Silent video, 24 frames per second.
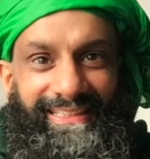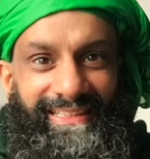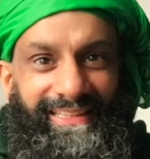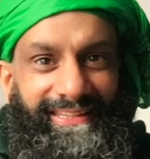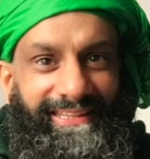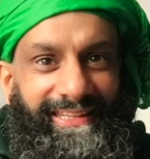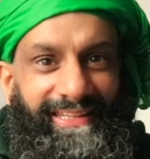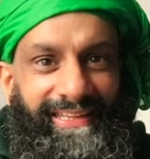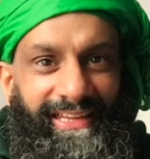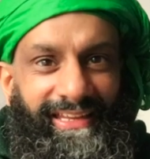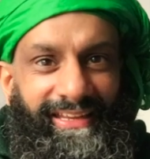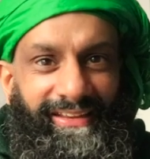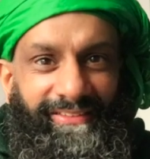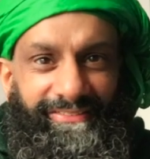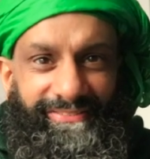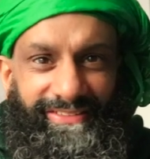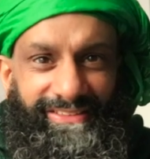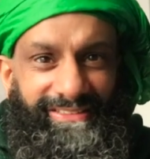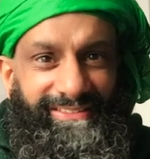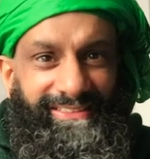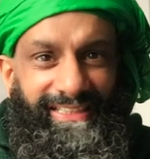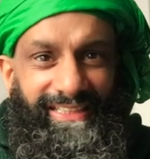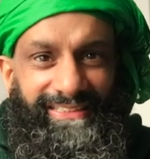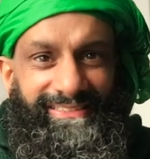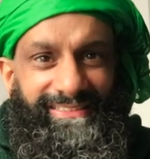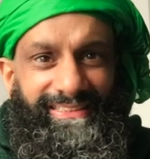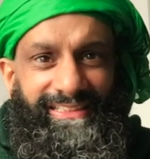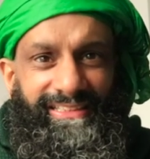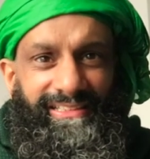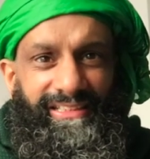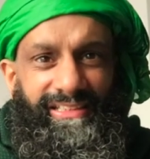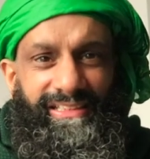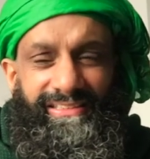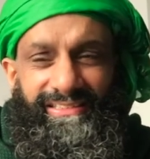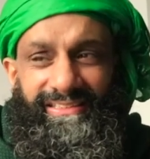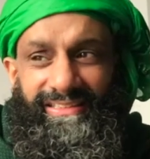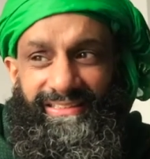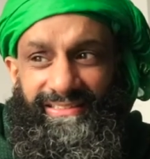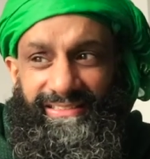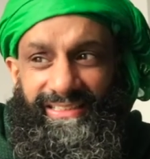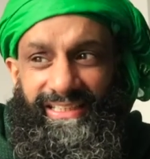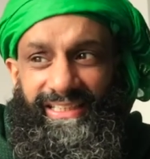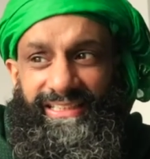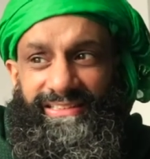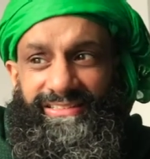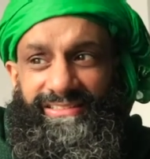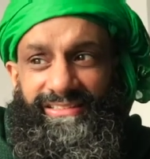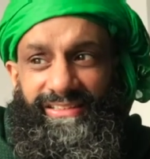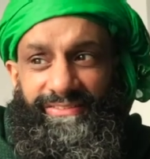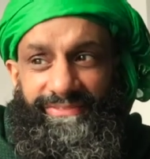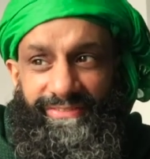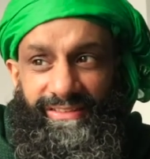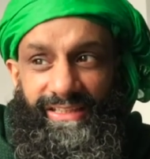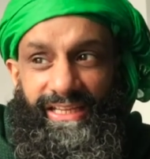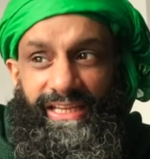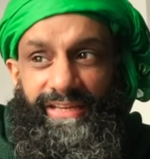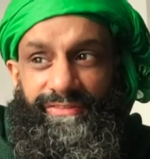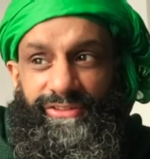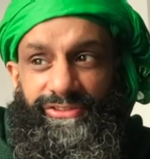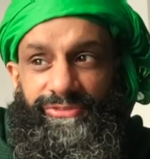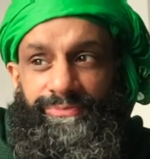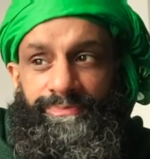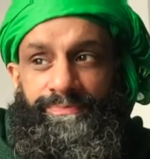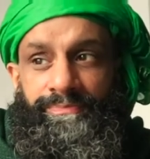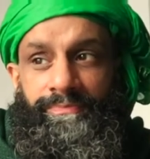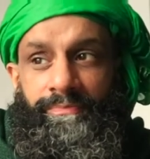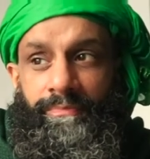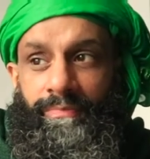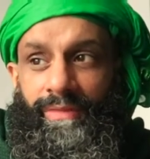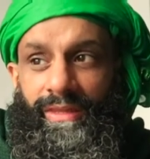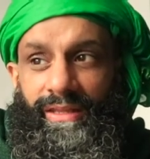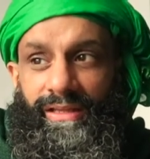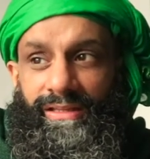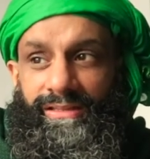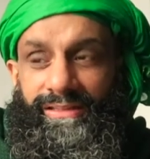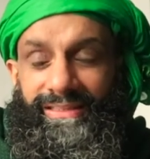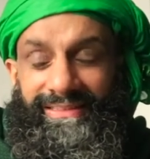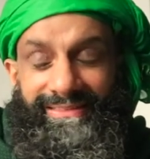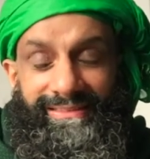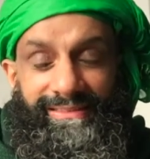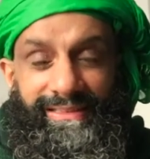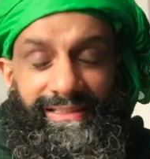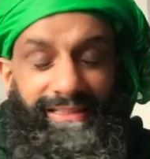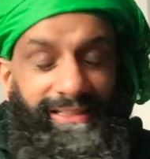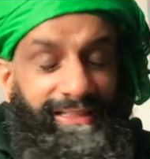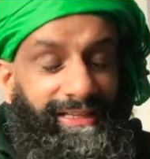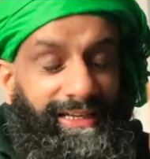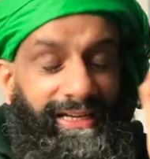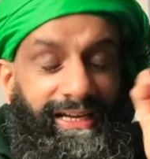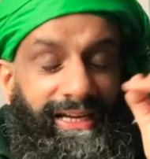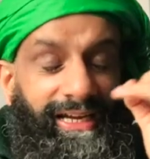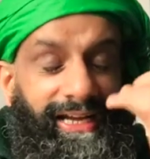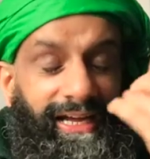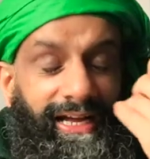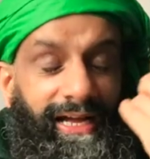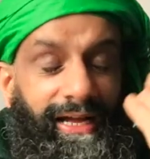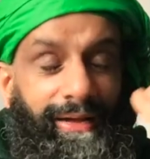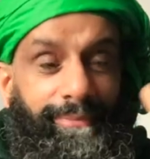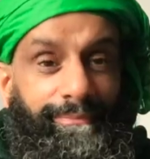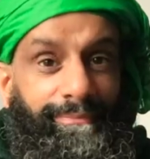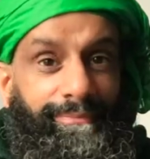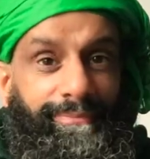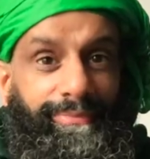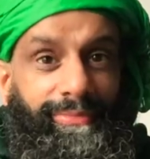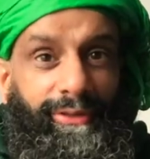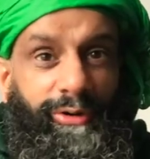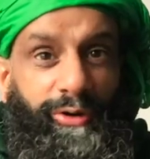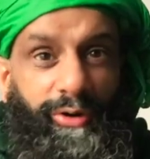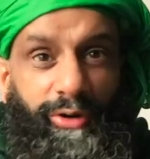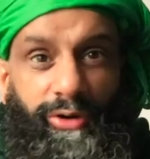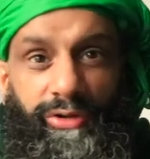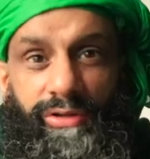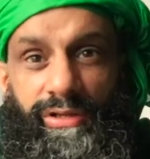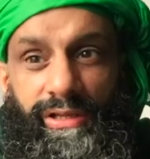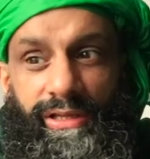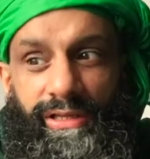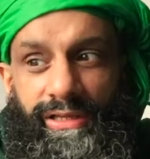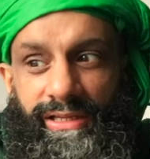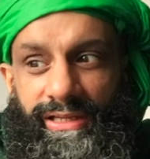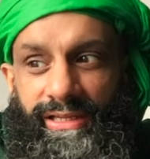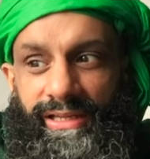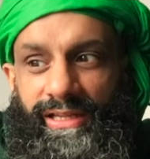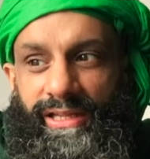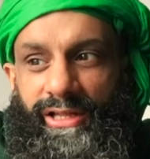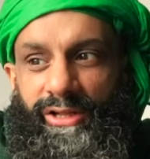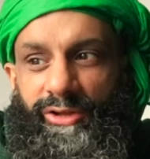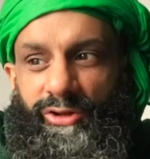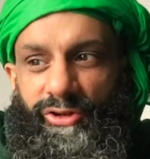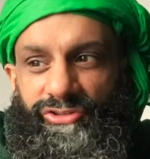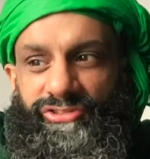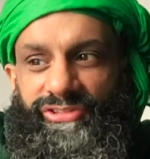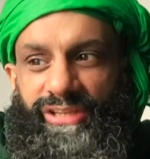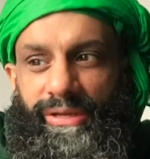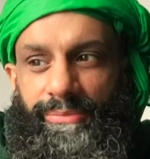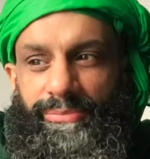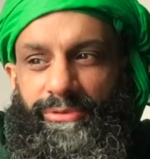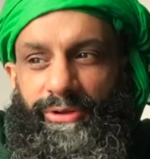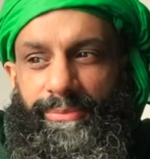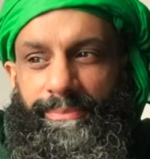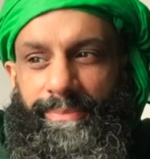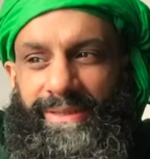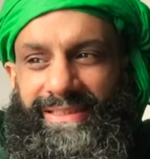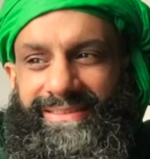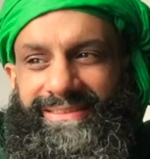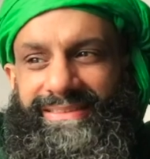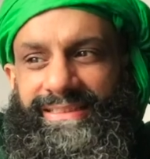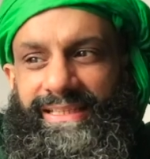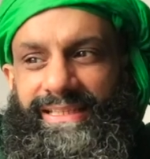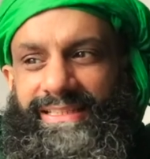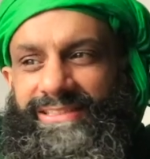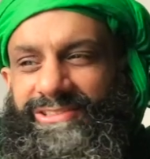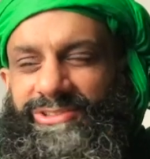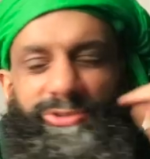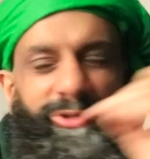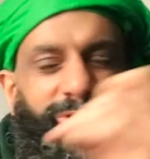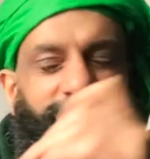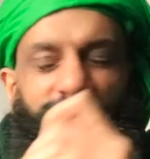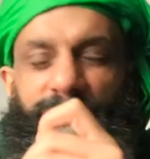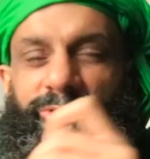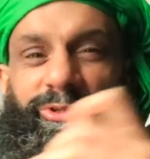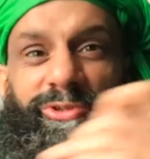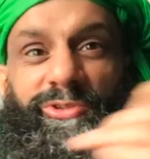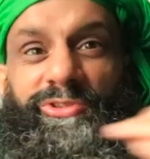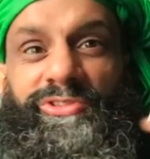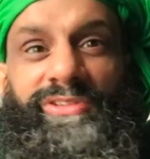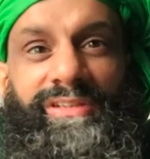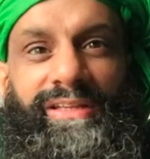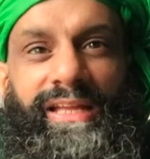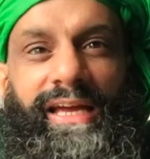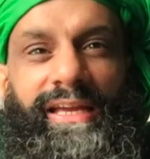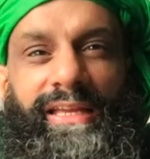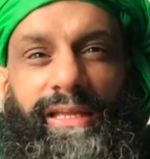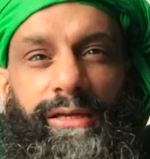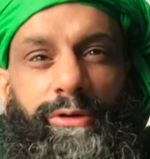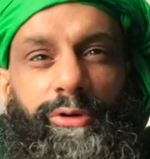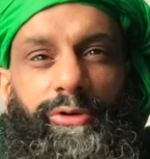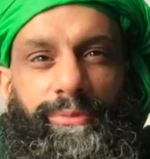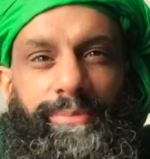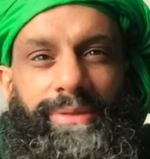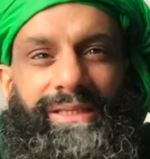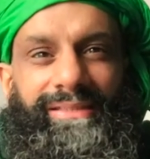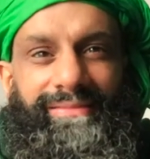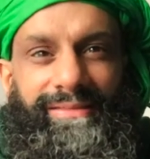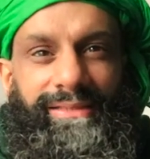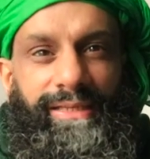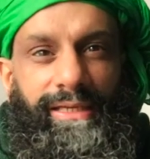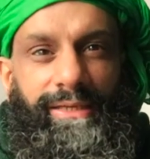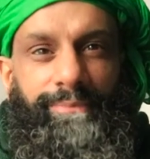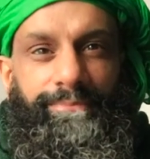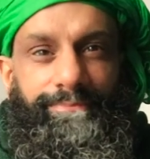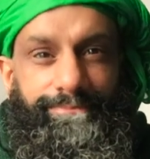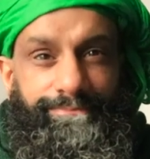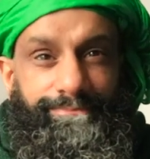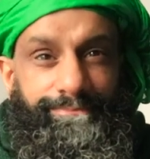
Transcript: the fantasticness, the taste, the flavours, the whole concept of biscuits. Who doesn't like a good biscuit?